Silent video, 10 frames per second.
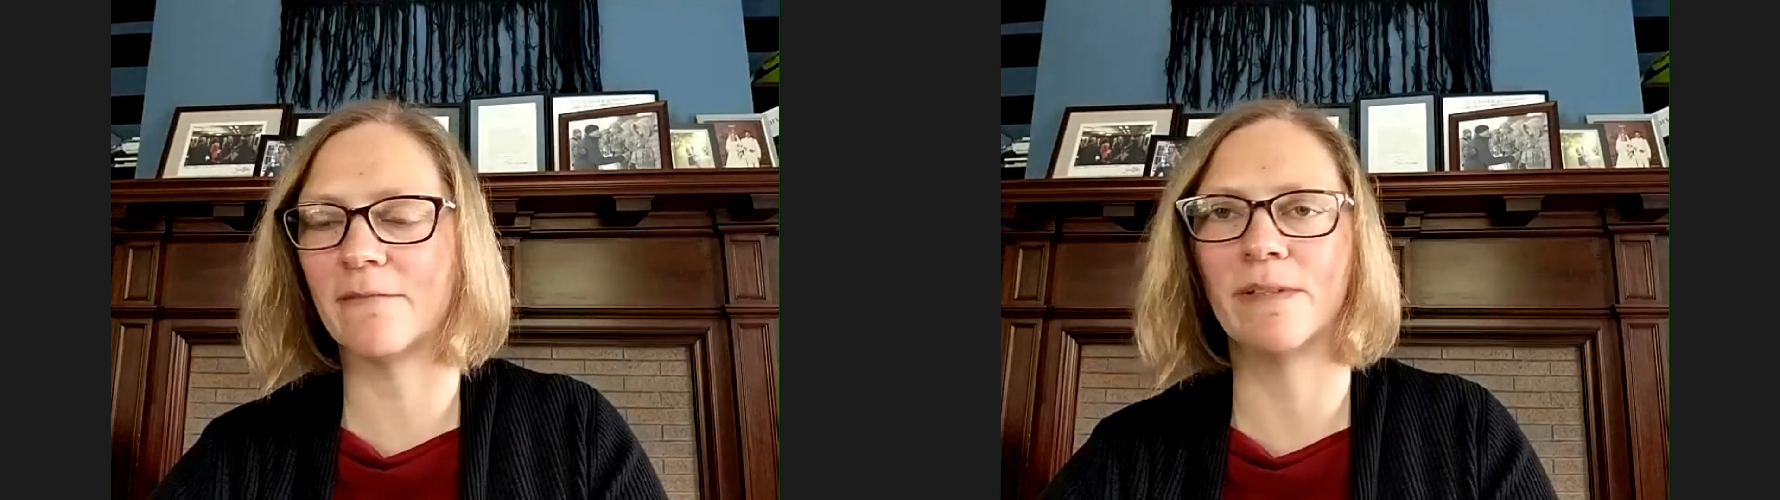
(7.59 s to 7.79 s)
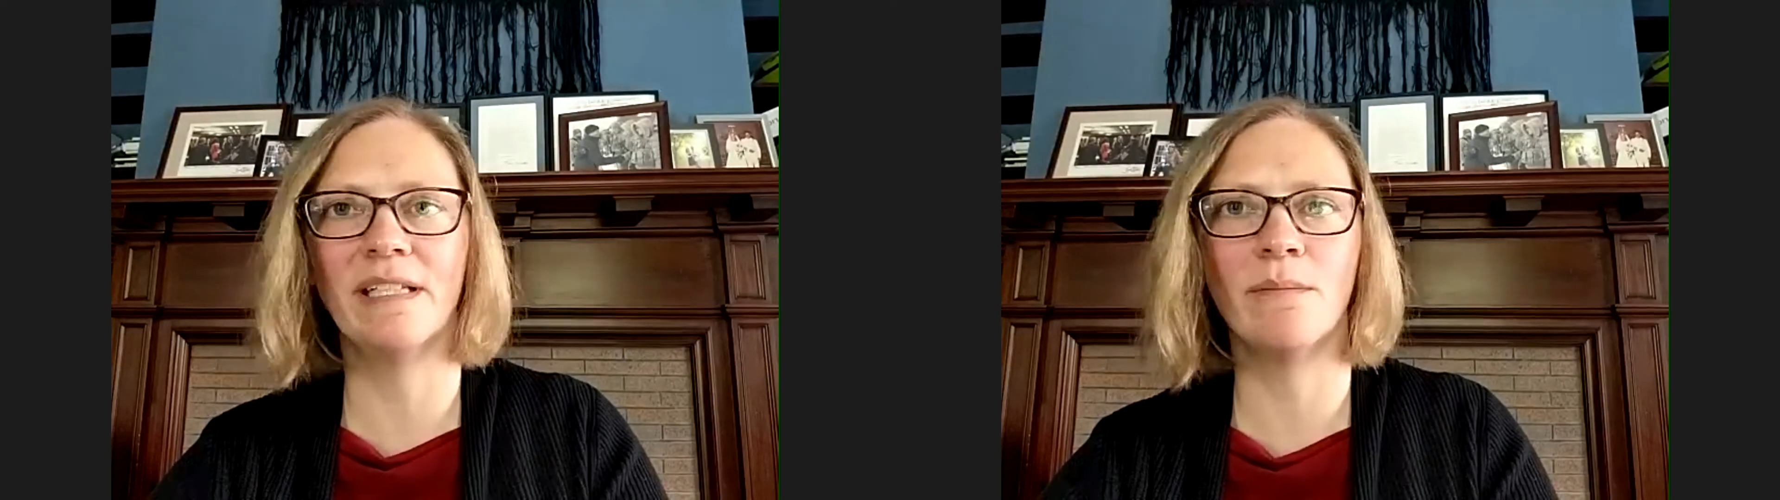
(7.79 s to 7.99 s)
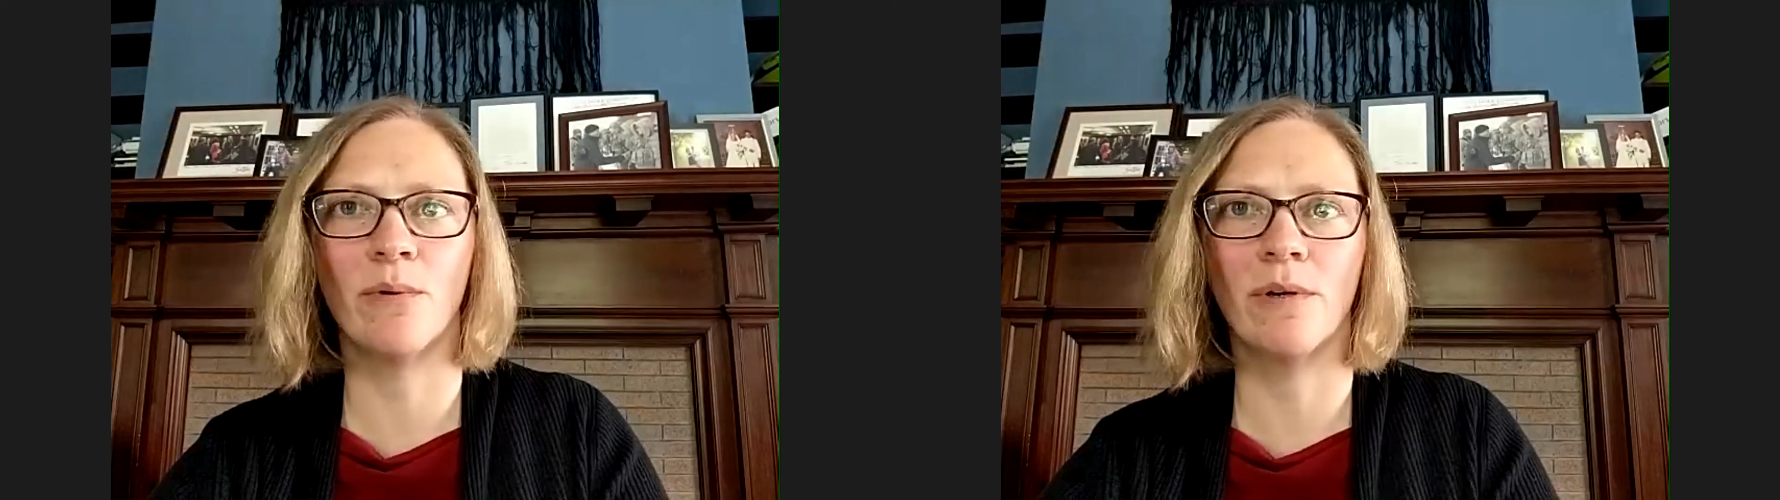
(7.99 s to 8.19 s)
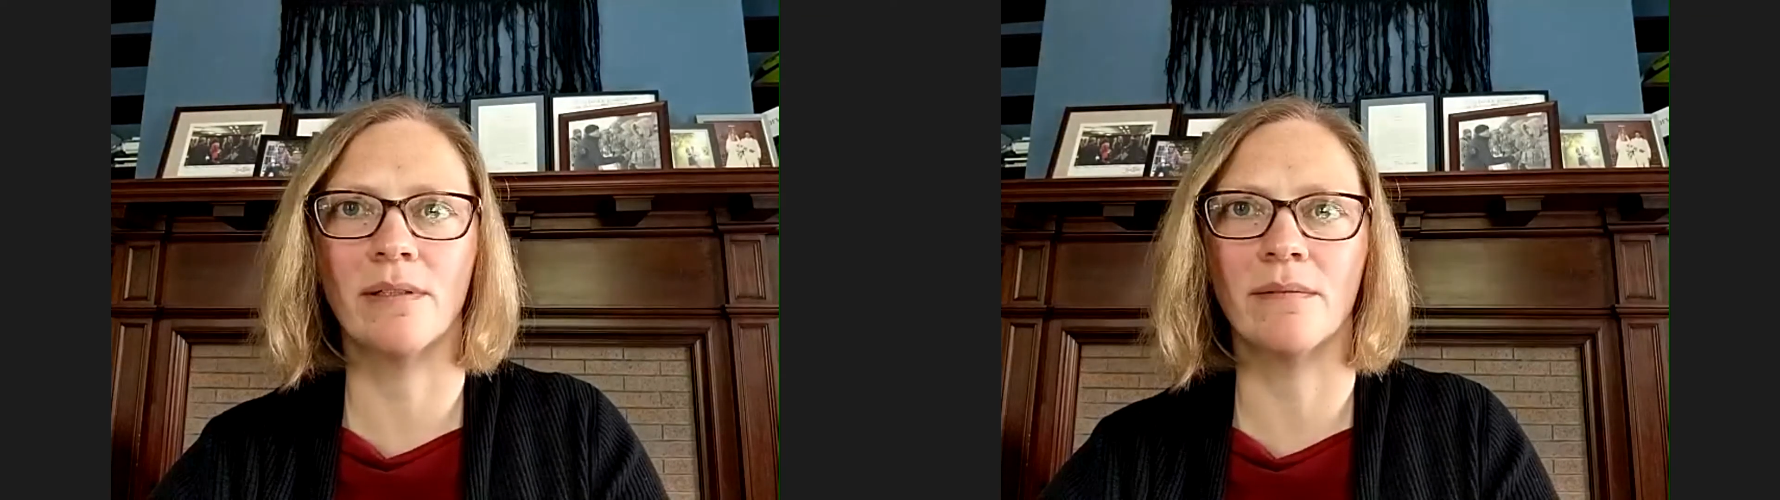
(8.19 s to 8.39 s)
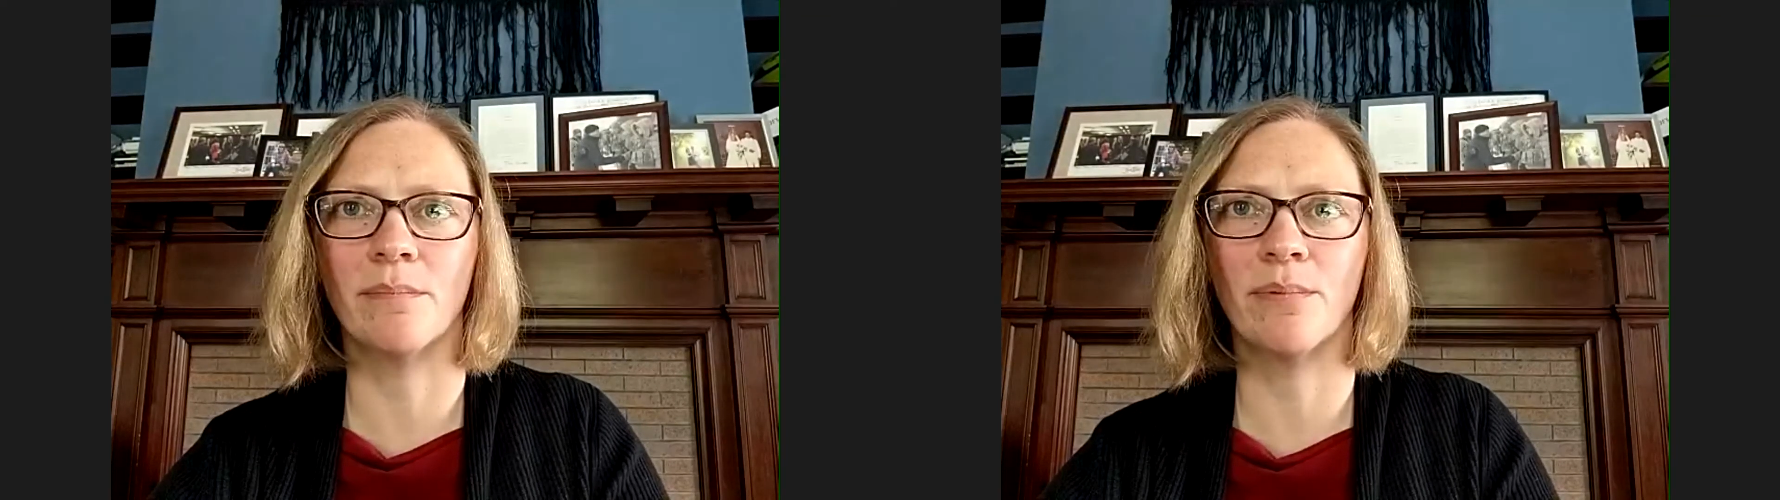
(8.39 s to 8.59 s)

really important